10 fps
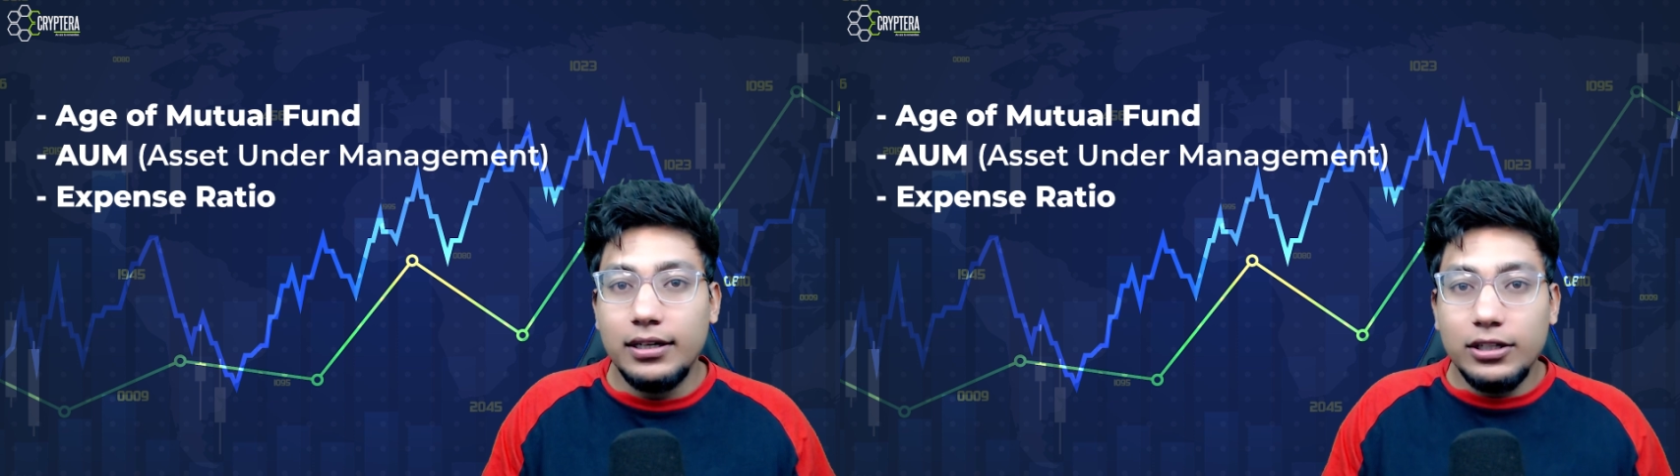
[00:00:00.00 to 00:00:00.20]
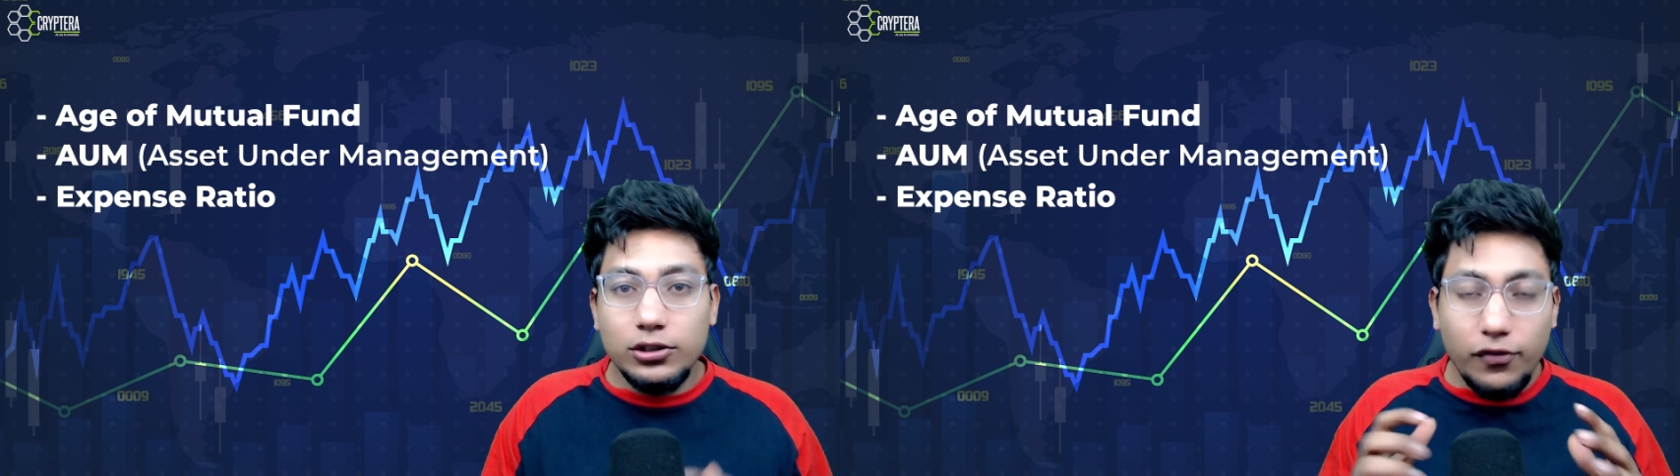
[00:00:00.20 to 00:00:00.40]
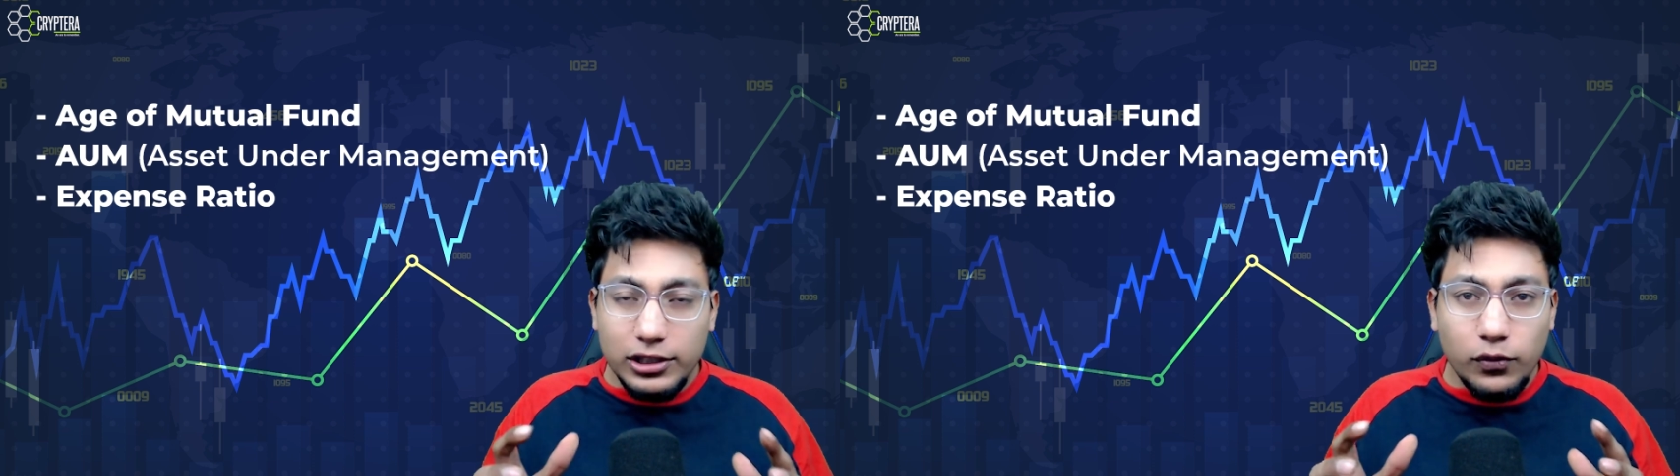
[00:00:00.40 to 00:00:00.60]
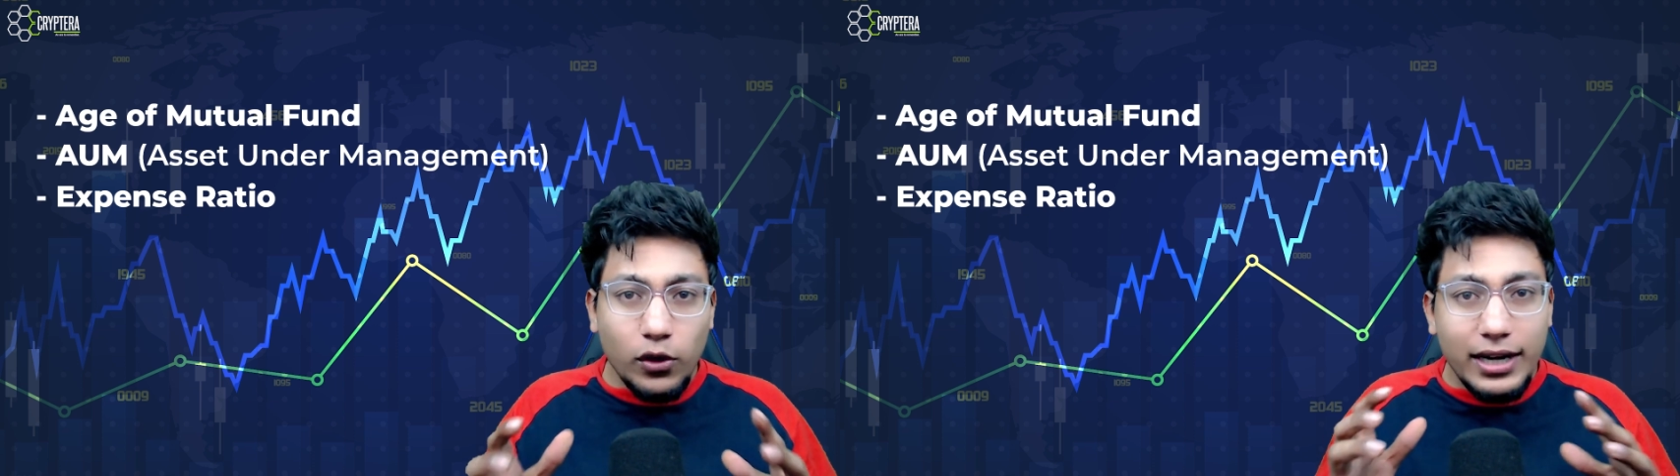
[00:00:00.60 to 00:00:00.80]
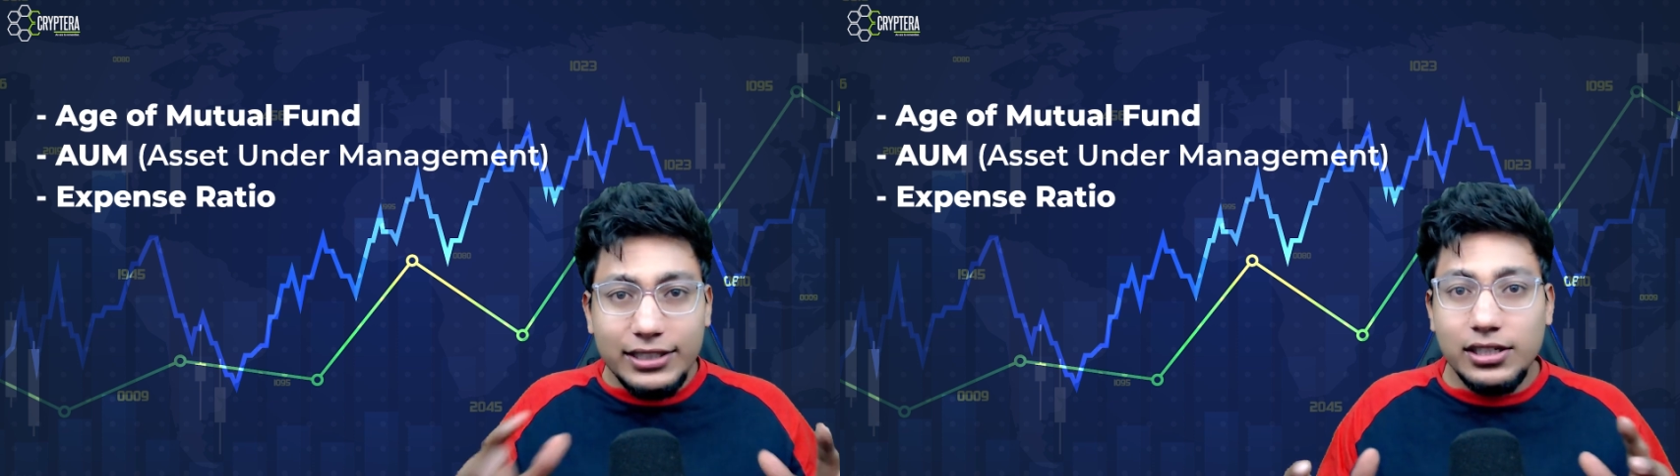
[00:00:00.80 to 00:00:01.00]
So first of all,
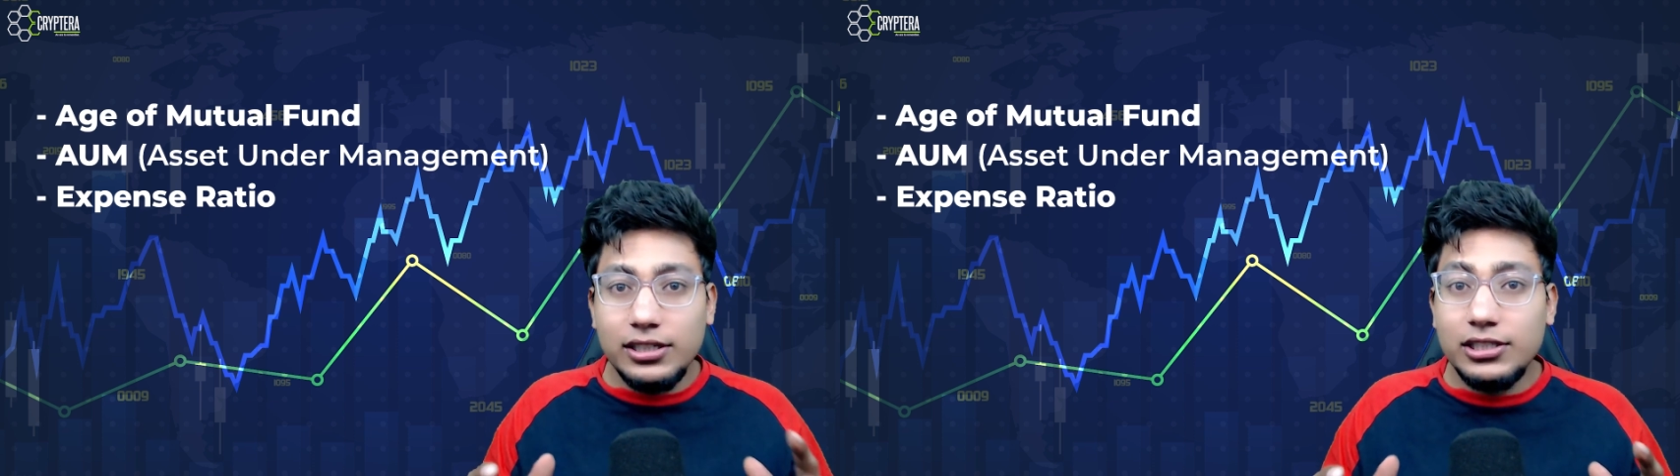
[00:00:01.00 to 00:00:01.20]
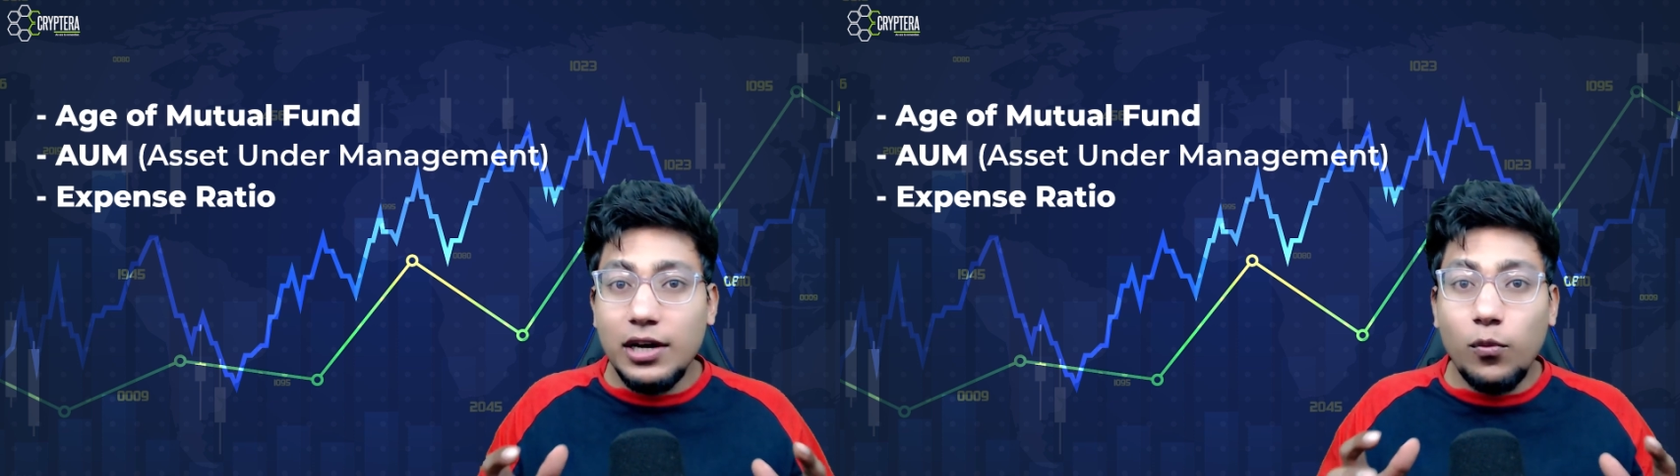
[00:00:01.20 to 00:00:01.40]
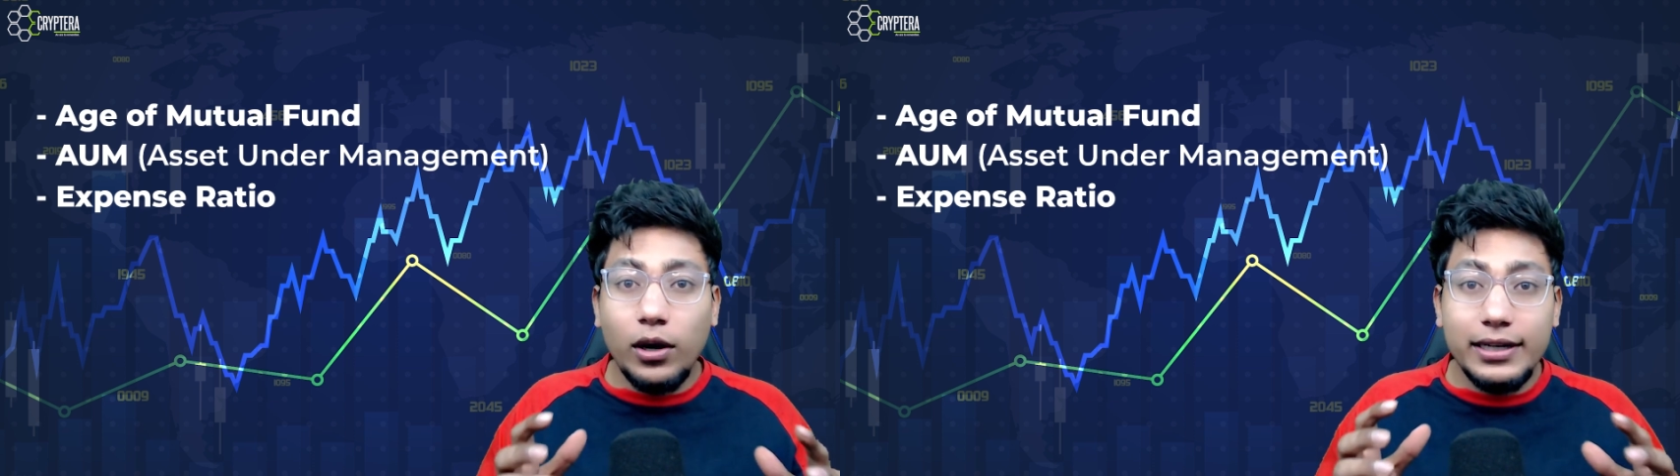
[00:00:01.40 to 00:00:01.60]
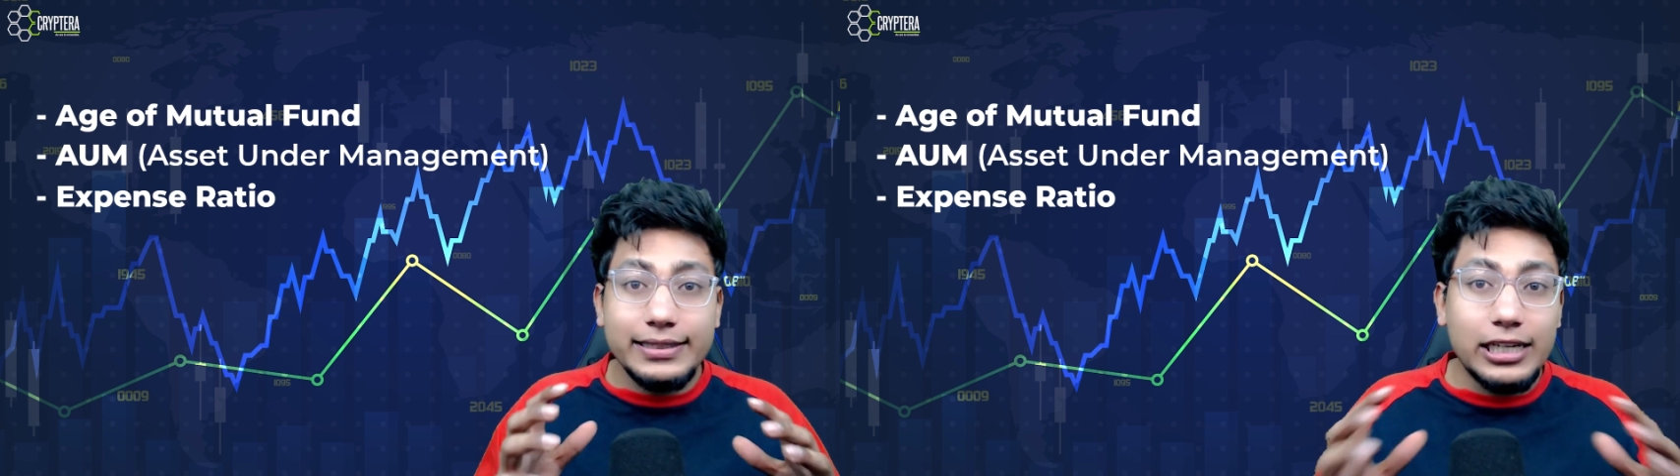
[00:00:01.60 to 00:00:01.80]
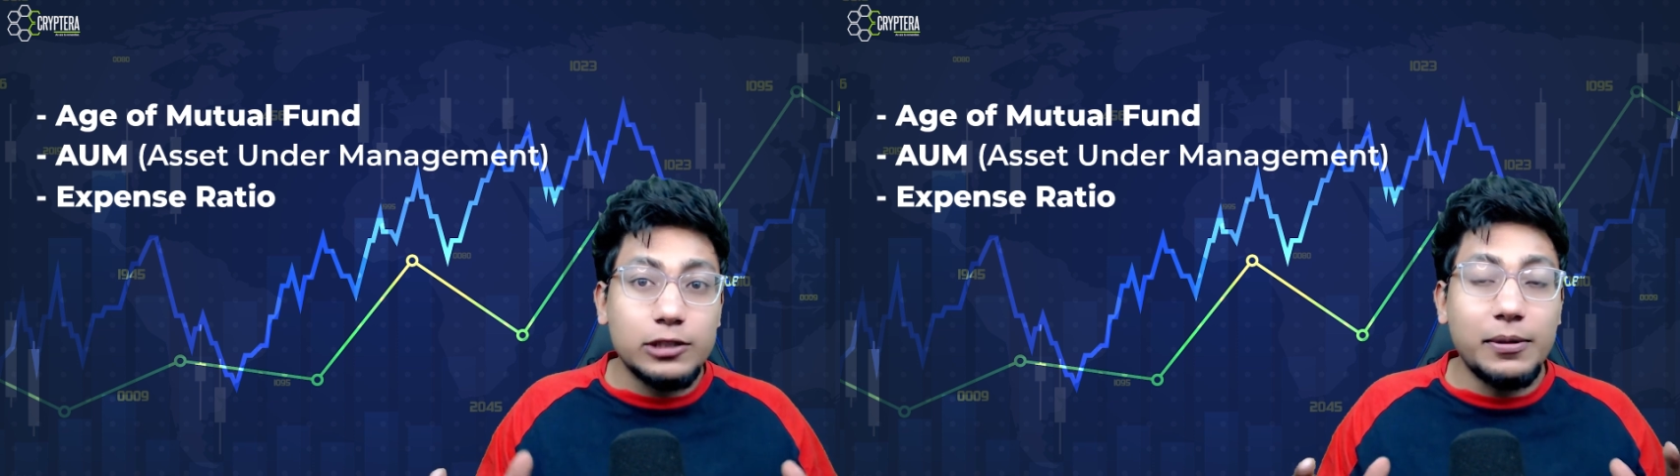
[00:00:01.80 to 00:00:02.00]
let's understand what is
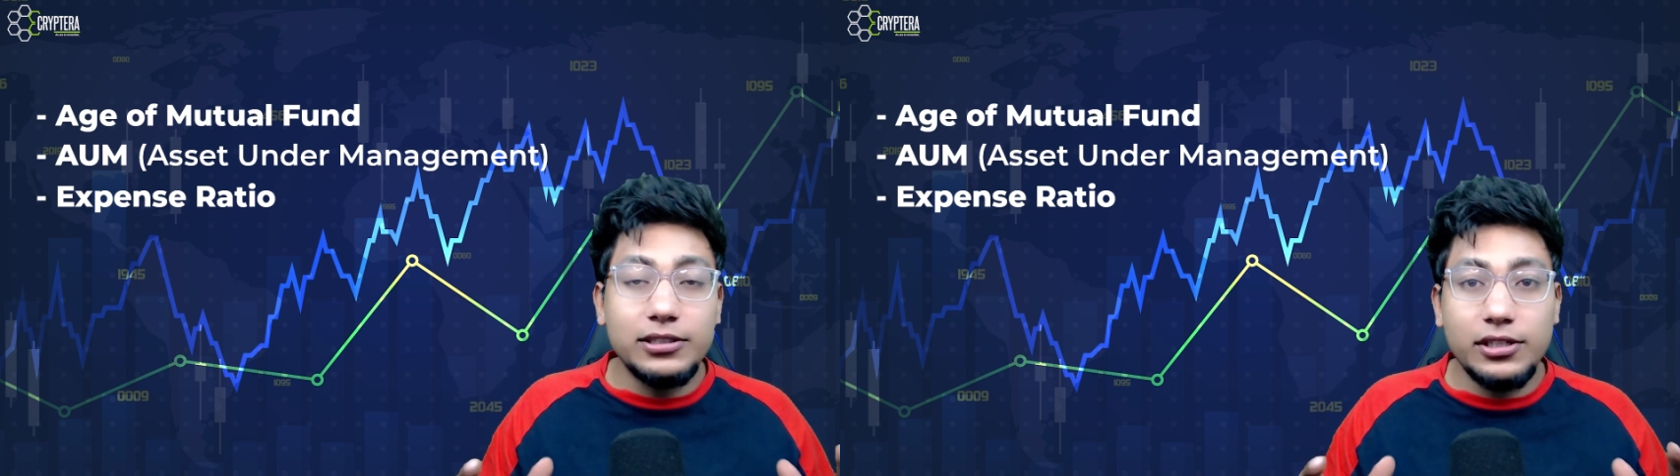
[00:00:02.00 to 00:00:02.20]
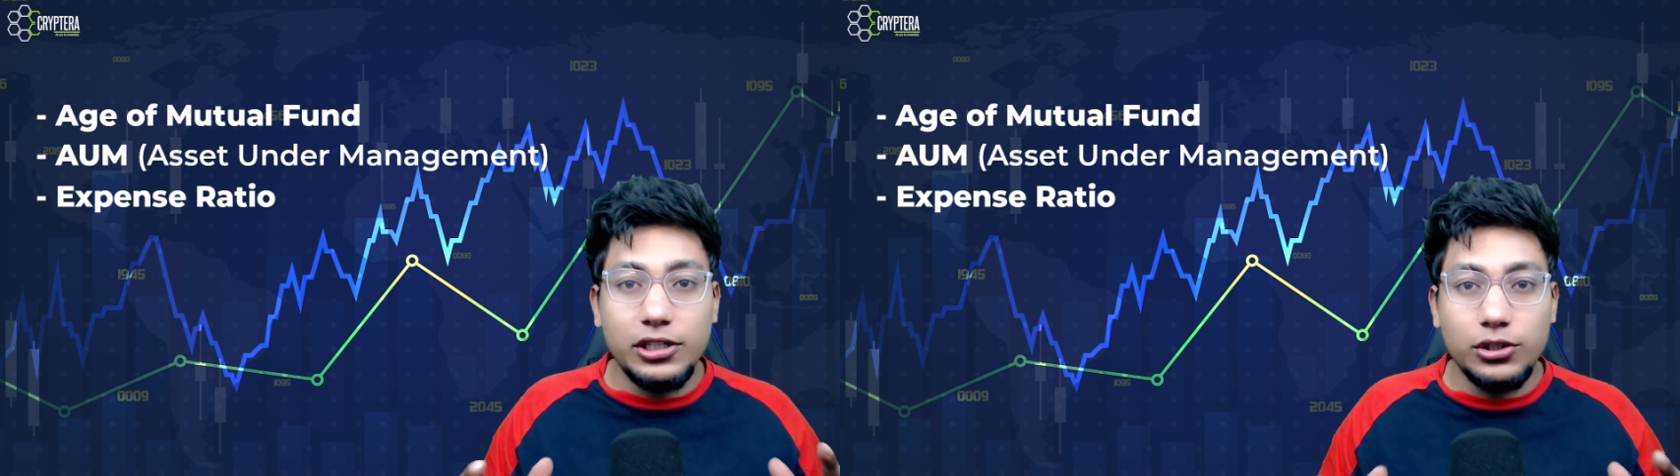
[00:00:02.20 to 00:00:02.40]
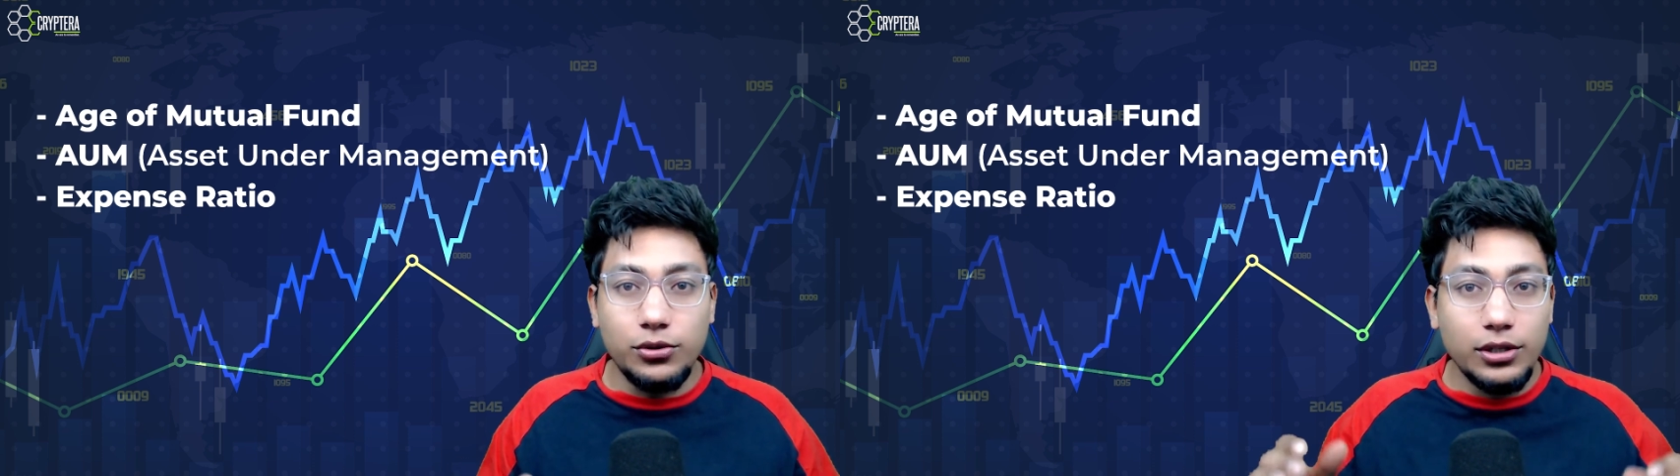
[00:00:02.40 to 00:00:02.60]
expense ratio.